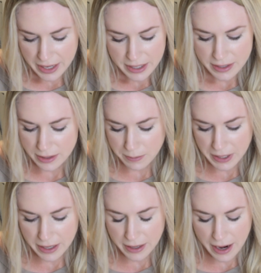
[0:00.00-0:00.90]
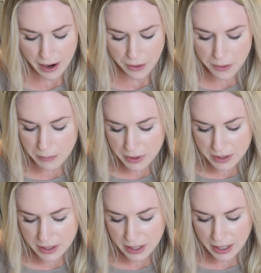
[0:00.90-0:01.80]
She's been out
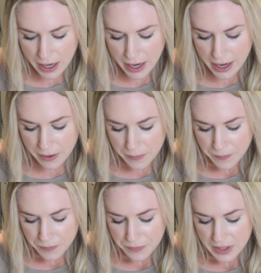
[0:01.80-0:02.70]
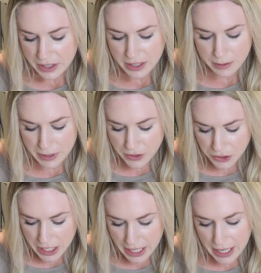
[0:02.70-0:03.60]
most of the night. She's been
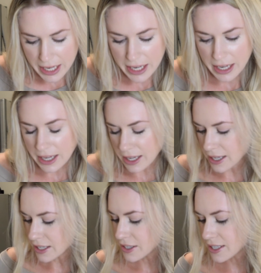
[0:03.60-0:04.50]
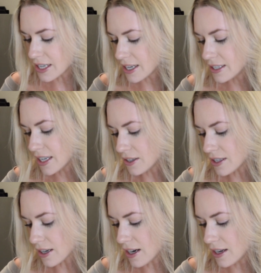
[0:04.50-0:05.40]
drinking. She
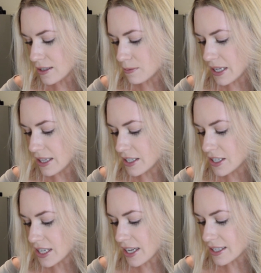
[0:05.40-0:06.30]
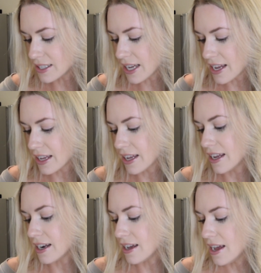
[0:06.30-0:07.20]
tells her husband that she has
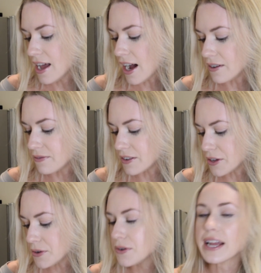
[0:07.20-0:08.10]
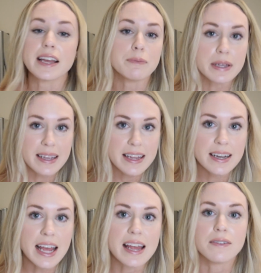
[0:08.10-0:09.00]
taken a few
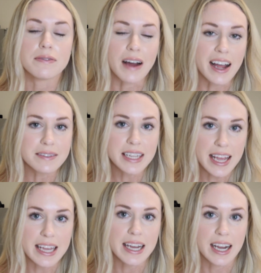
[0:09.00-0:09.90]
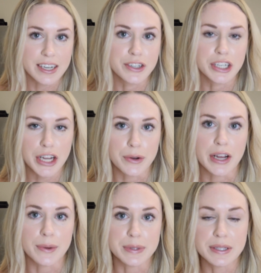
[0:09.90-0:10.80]
Ambien and 5 to 8
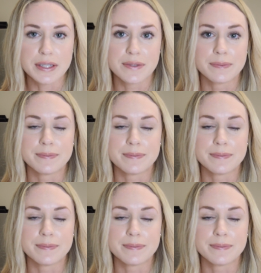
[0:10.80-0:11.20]
hydrocodones.